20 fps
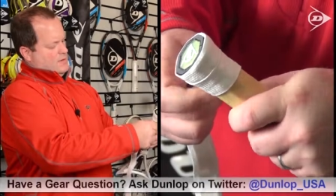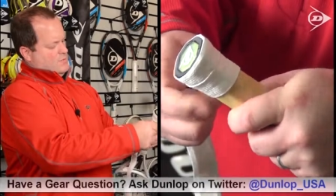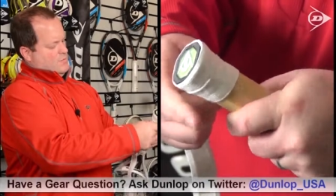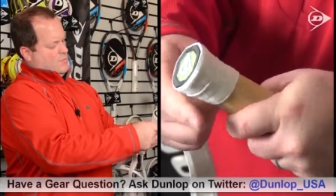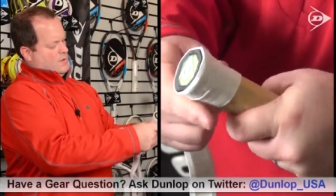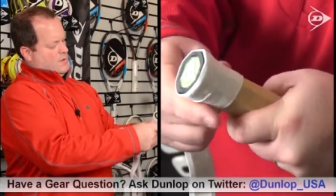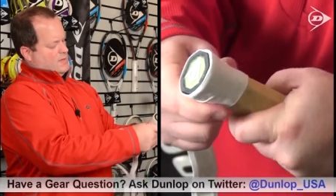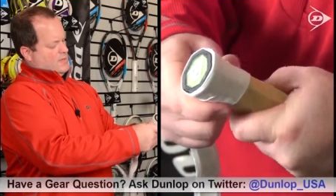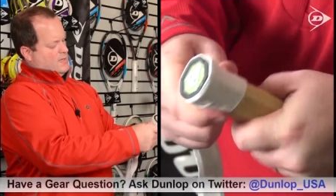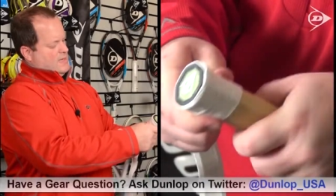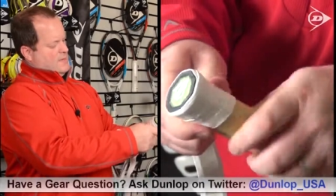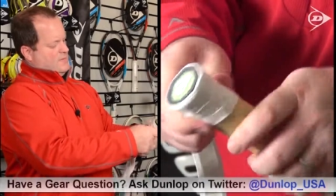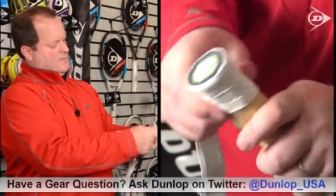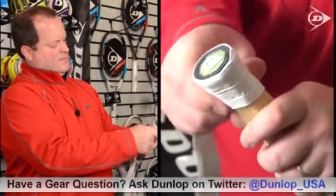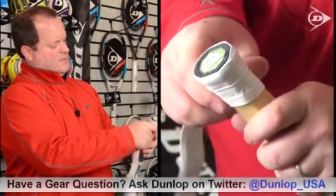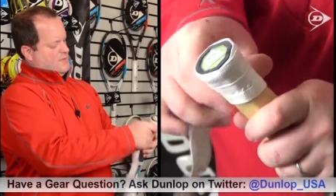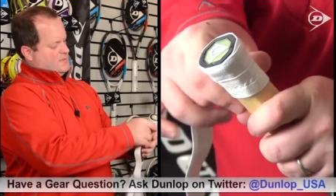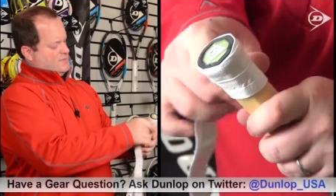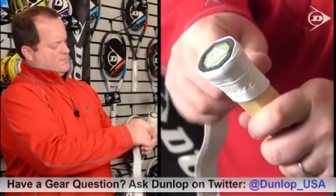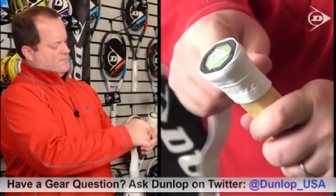you want to keep
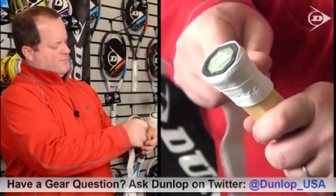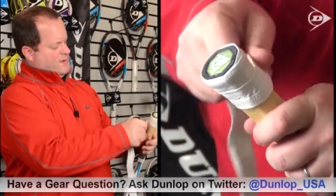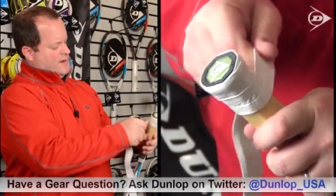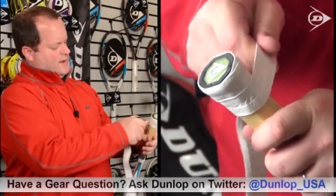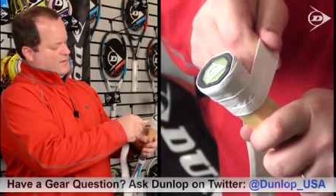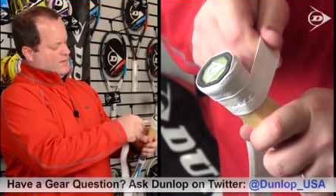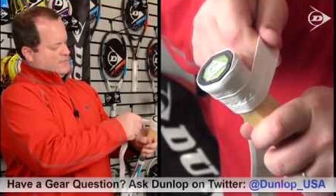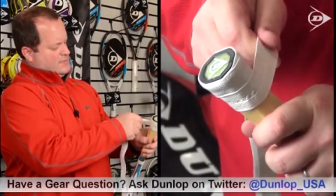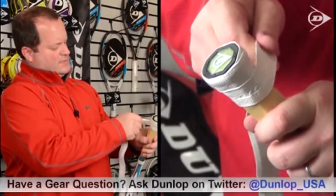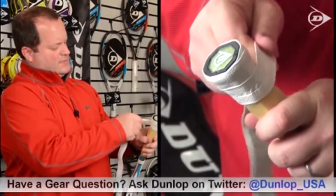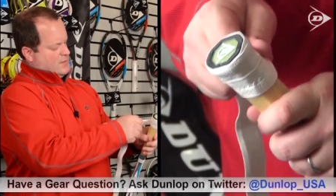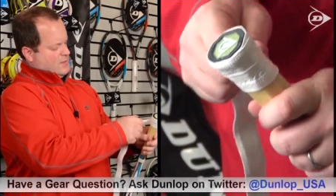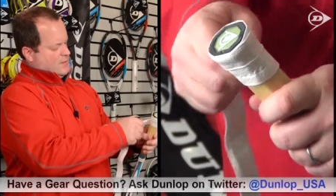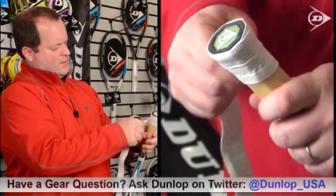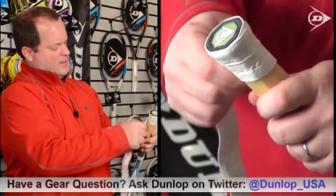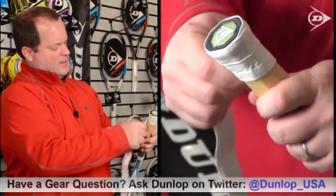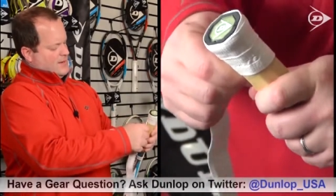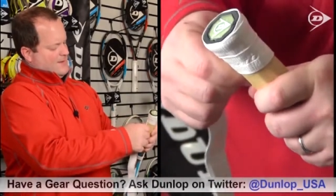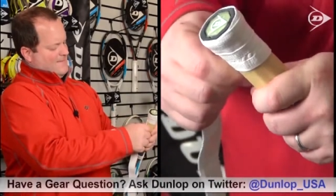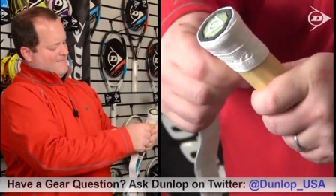this very
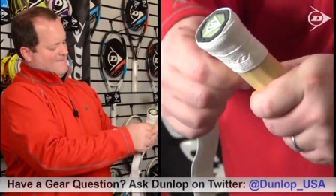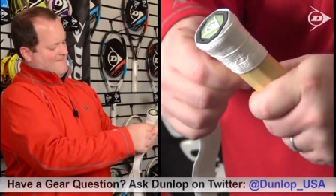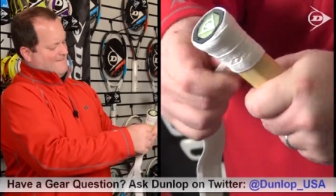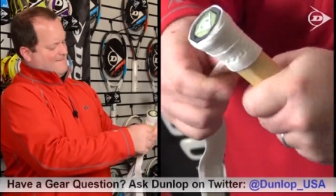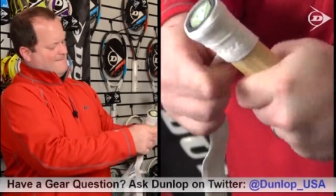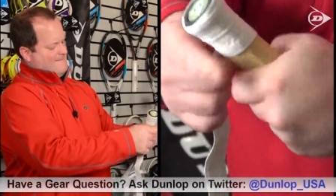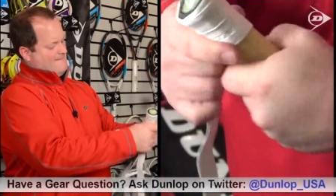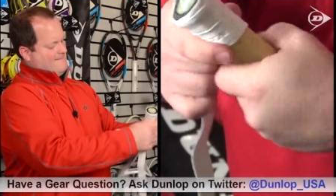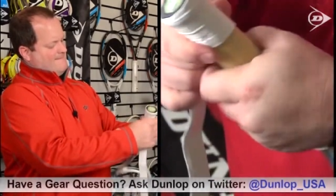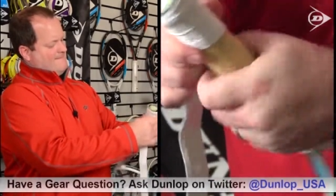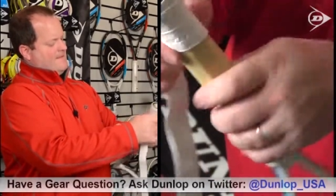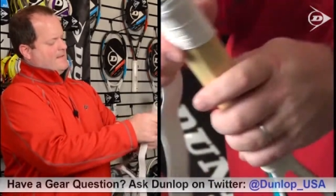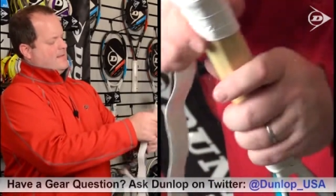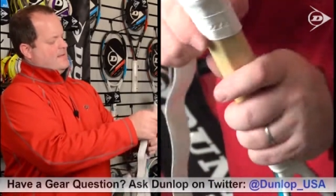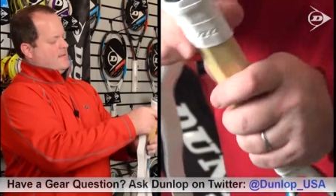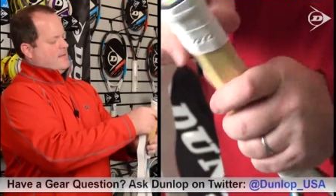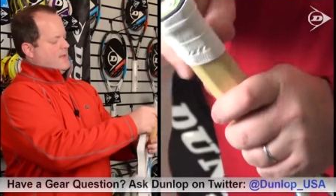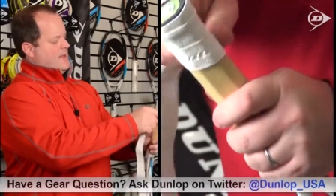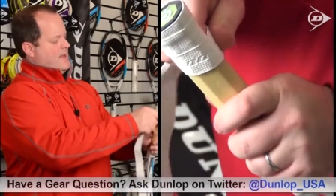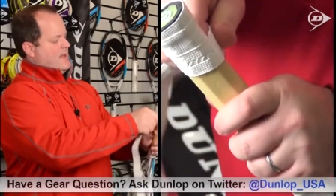taut
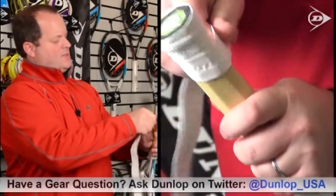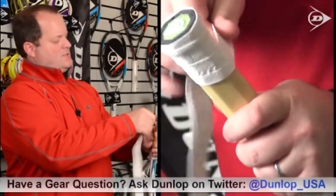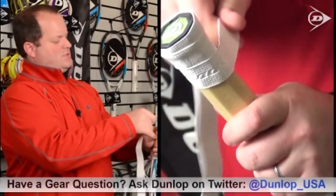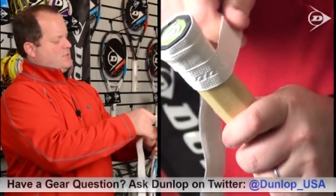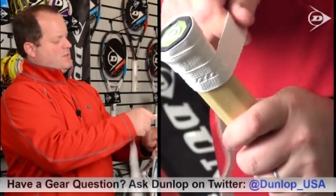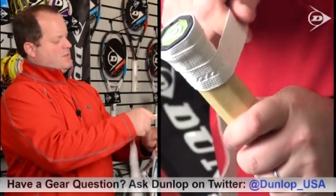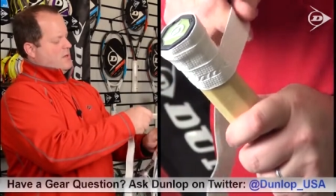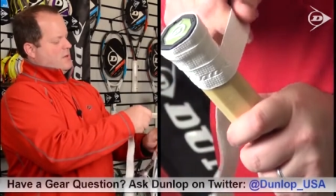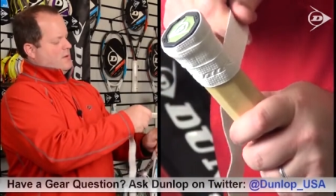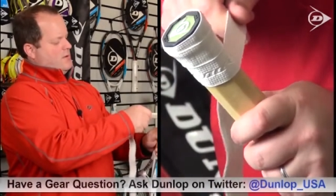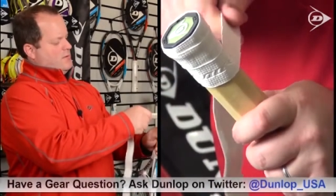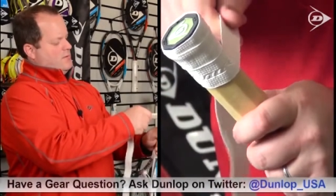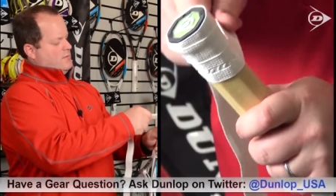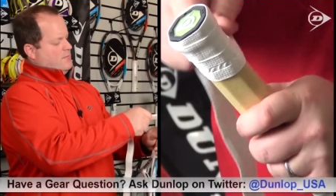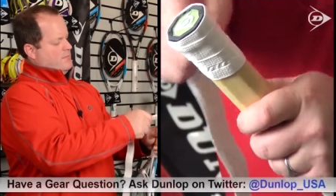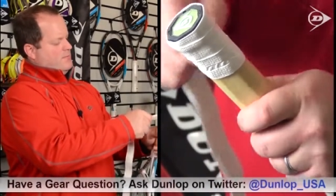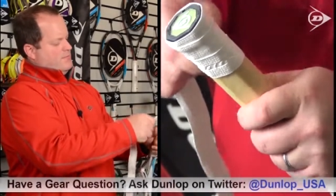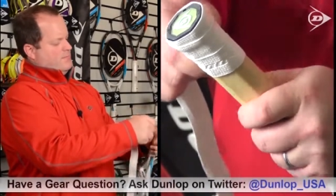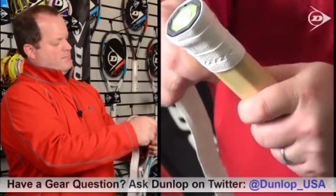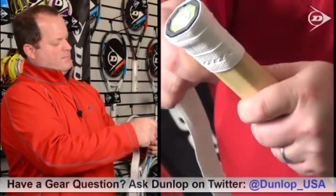as you go,
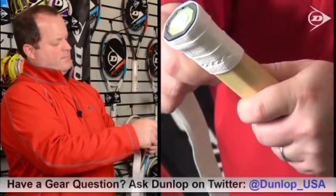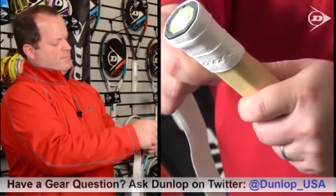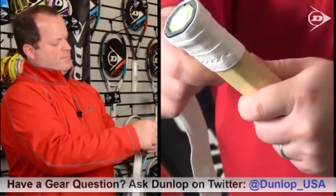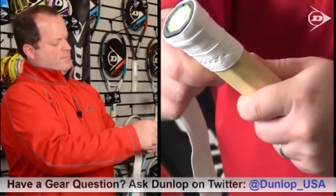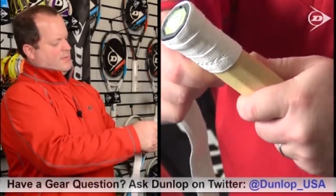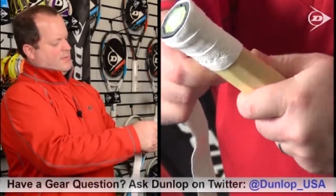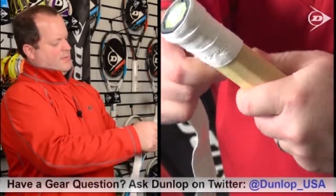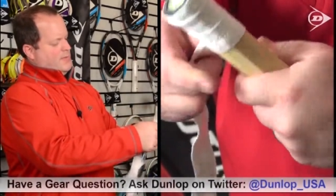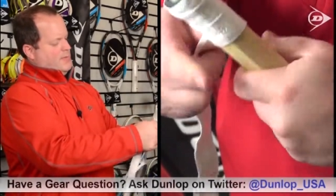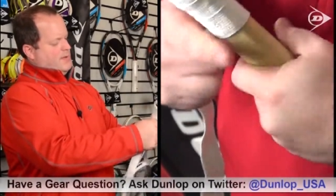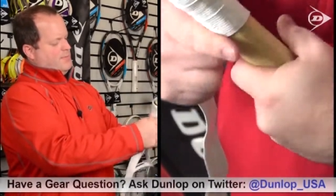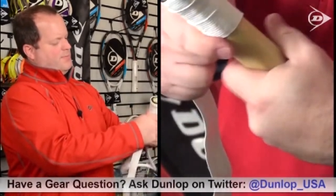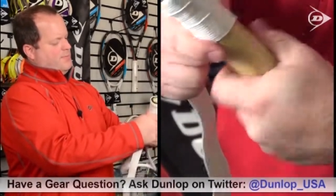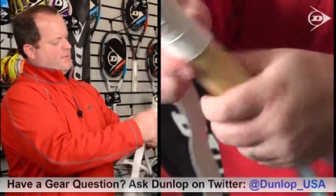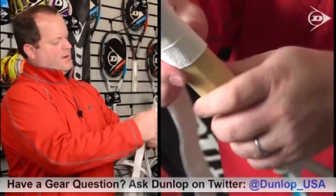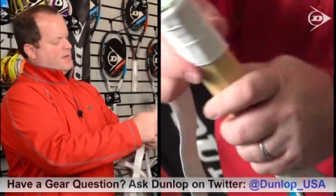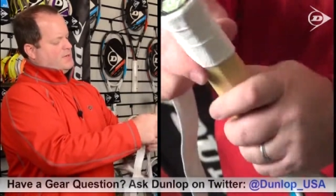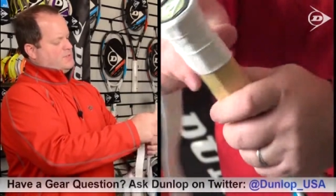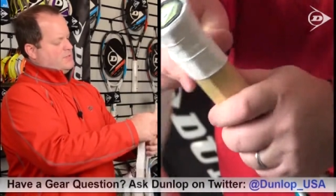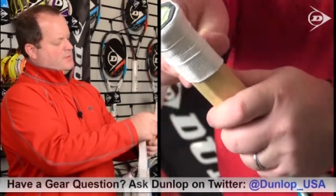plenty of
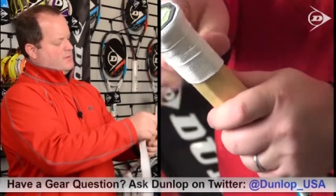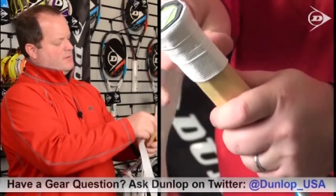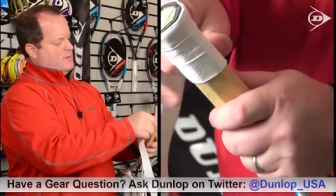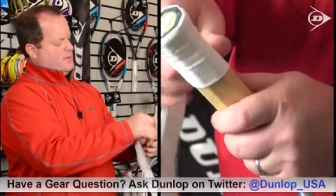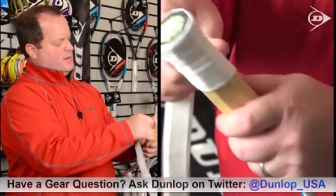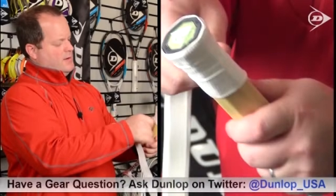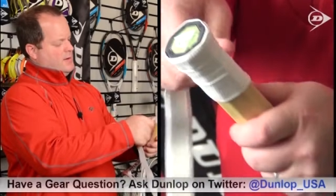pressure.